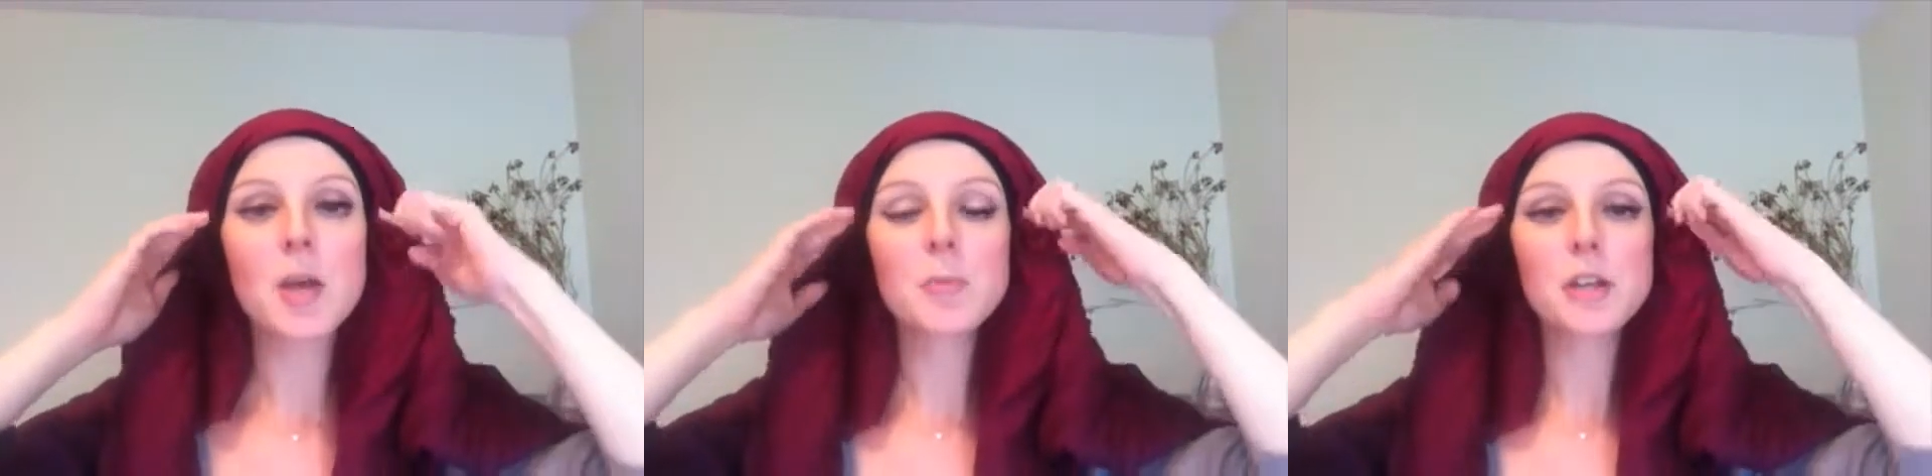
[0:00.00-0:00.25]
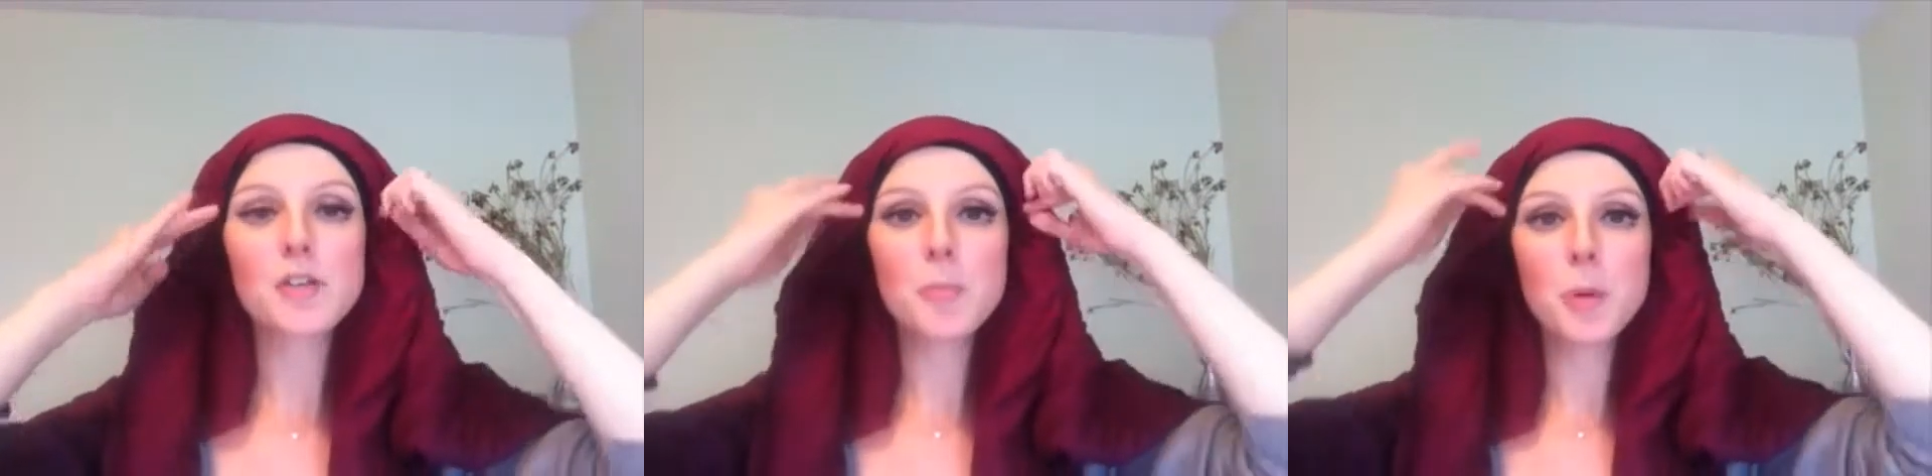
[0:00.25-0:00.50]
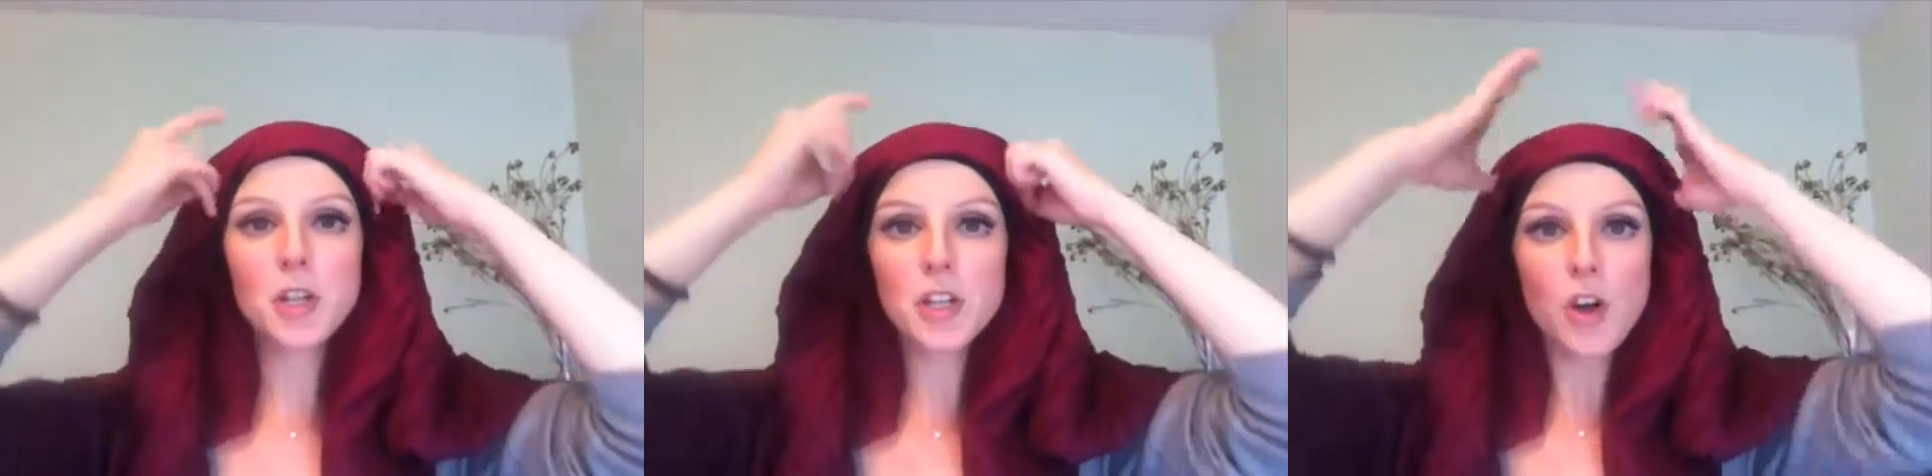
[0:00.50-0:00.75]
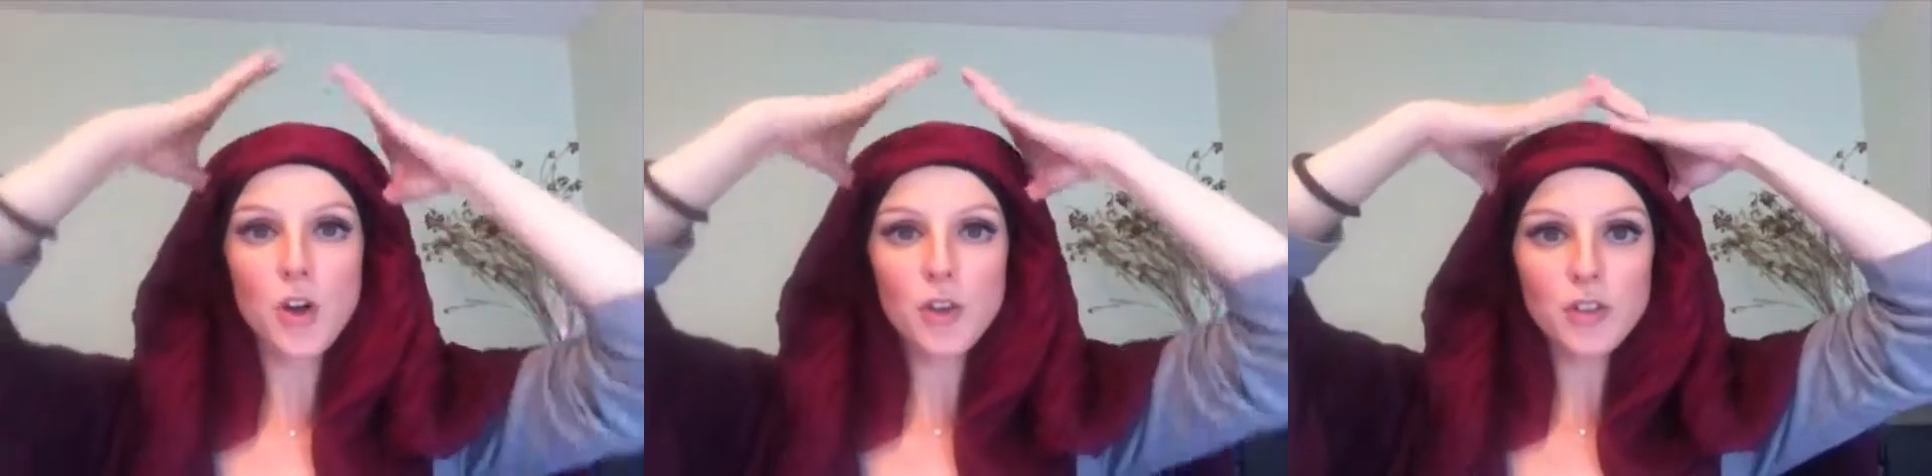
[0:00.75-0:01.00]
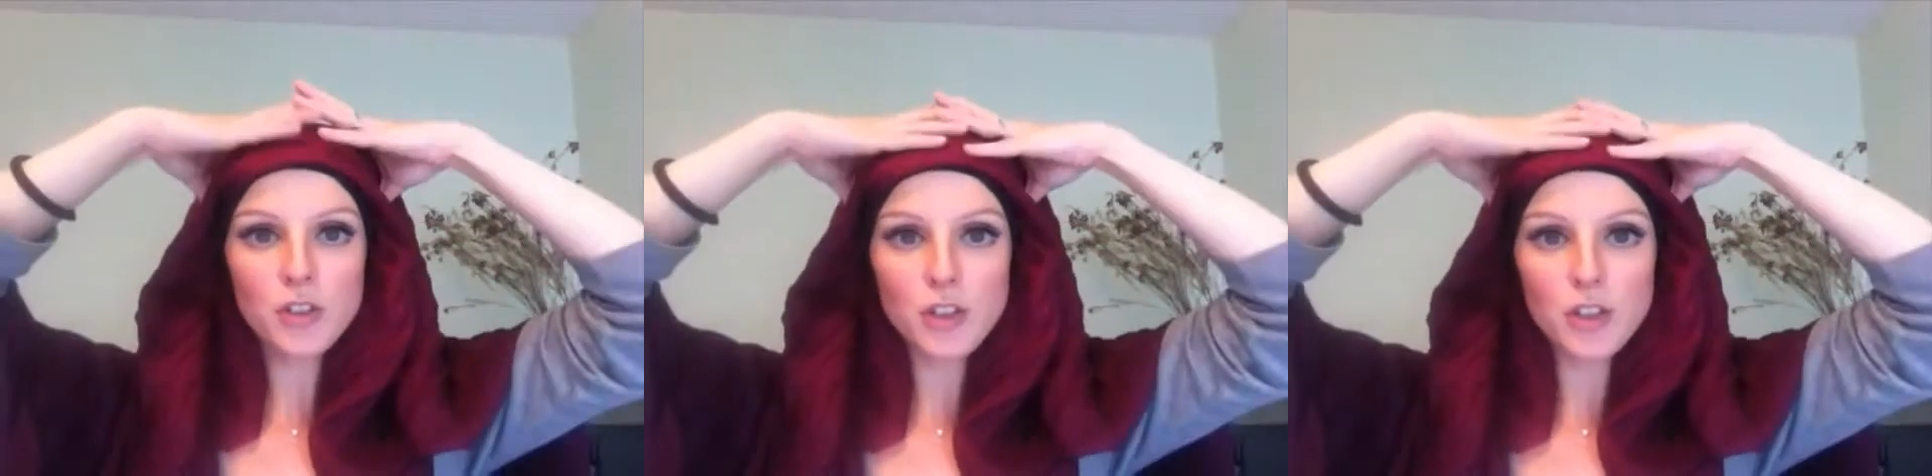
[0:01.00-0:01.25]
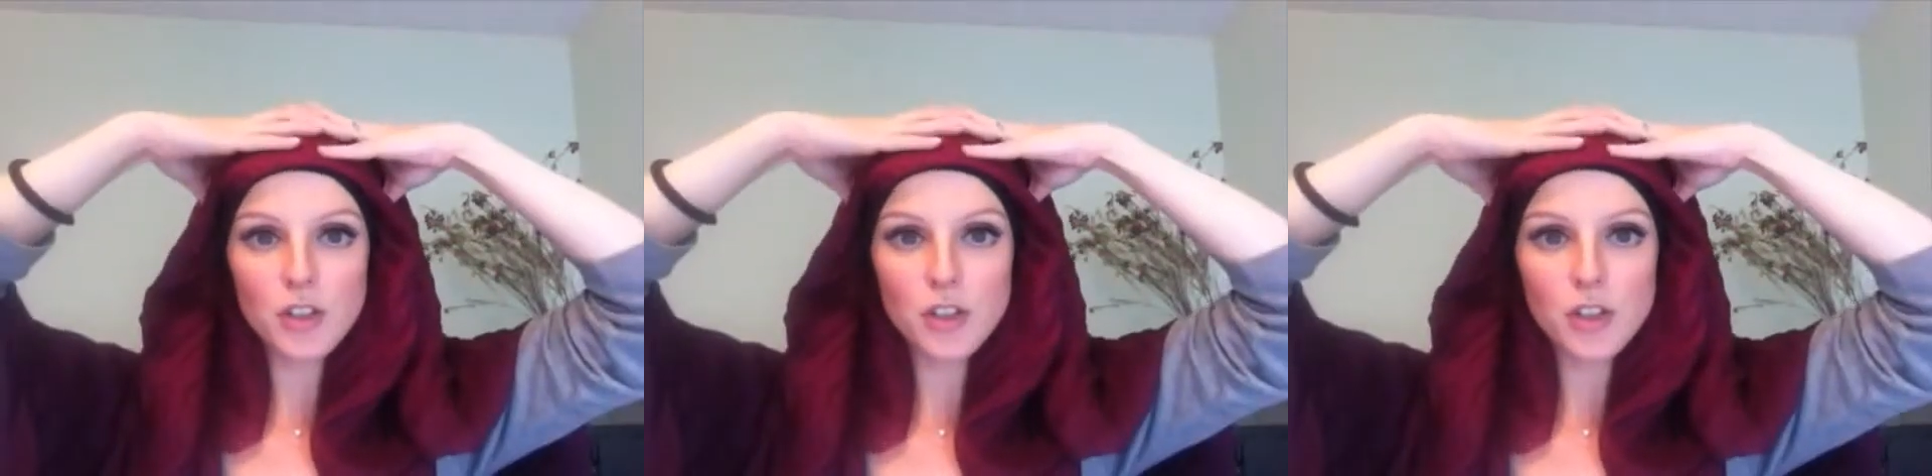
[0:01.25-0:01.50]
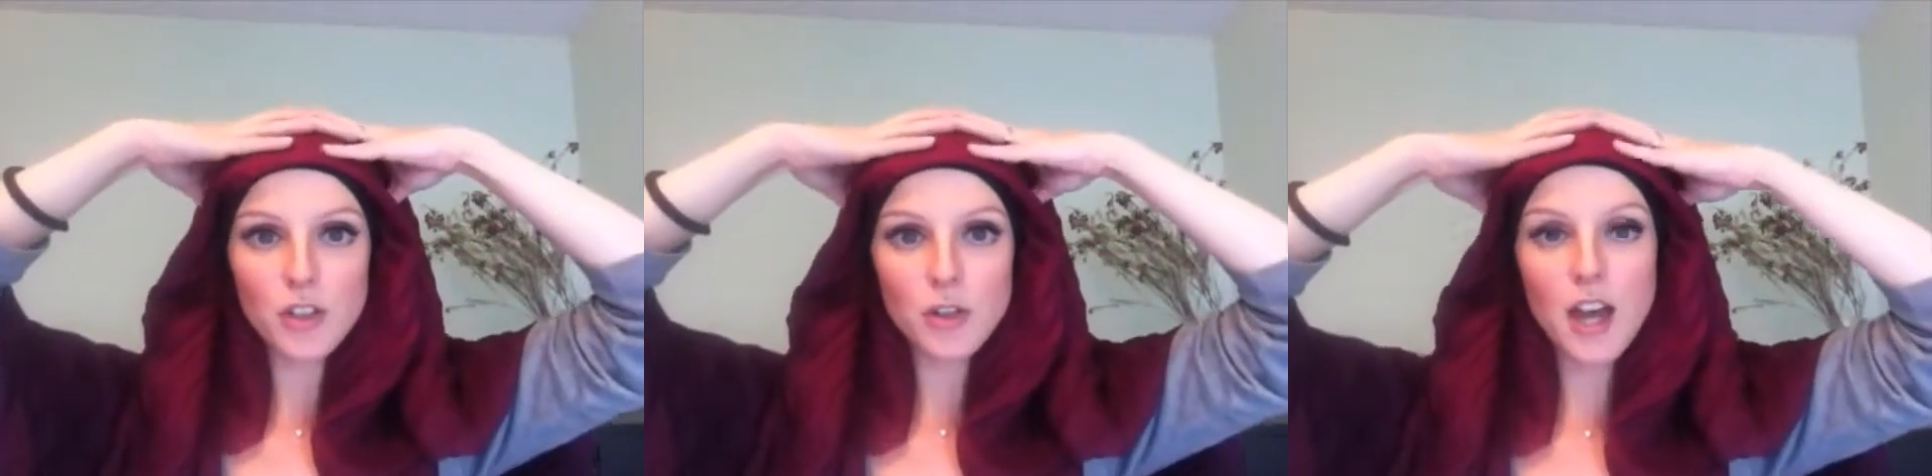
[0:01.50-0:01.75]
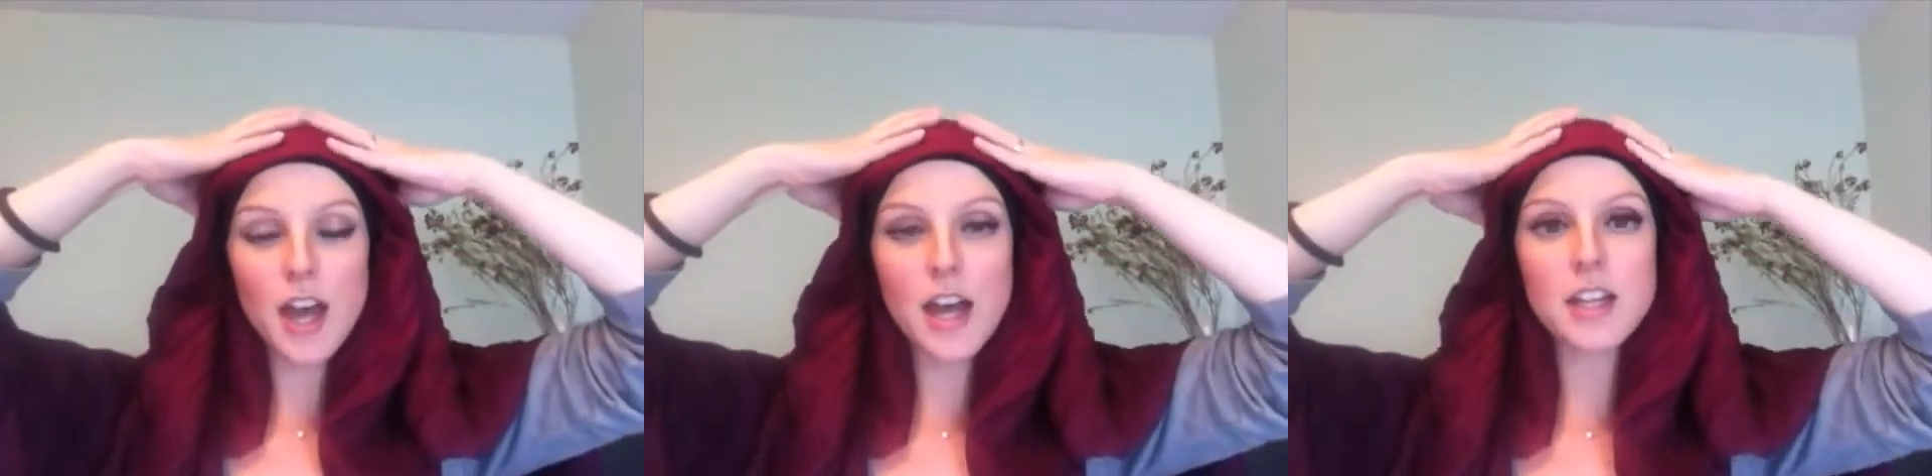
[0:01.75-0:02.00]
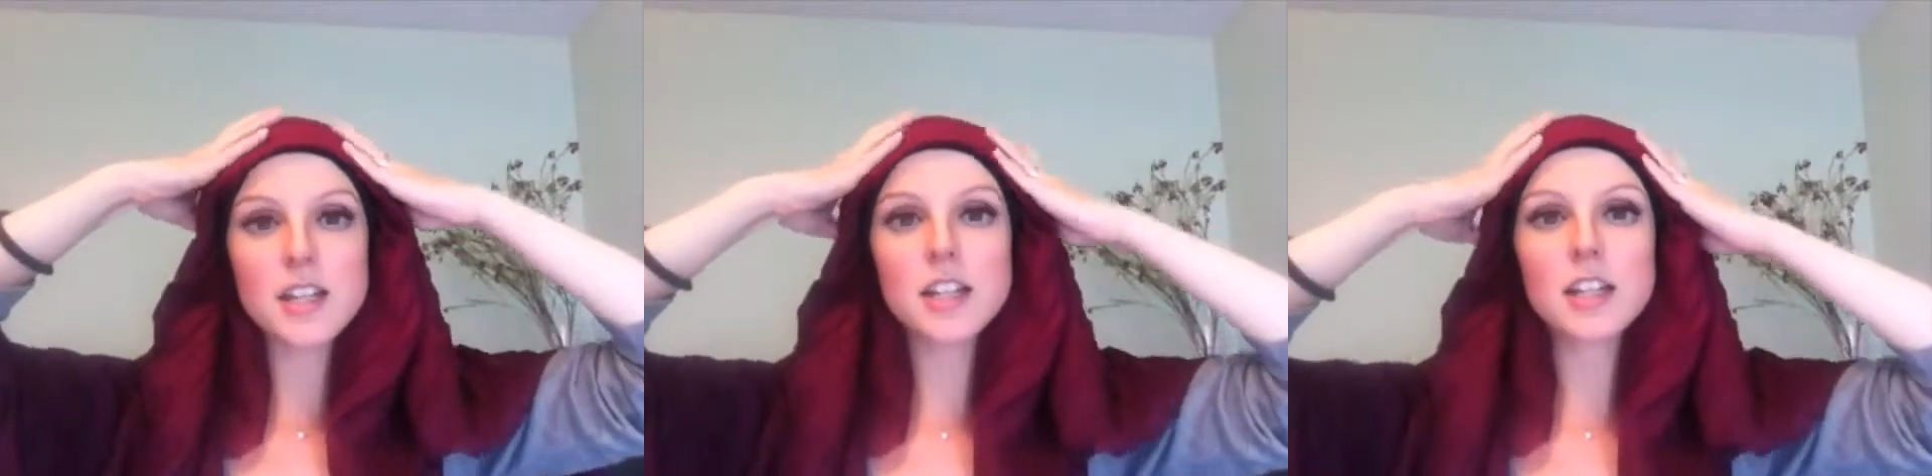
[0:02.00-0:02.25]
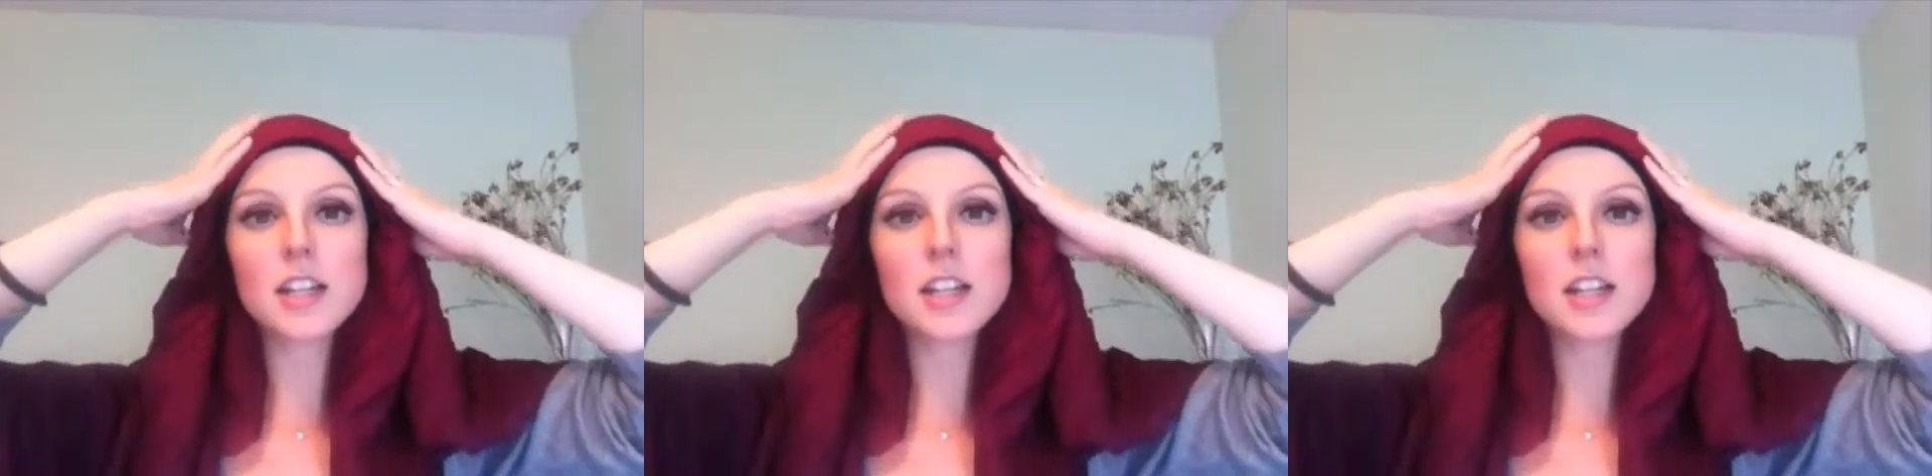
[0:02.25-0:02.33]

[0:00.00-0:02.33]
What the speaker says: But if you put it on your head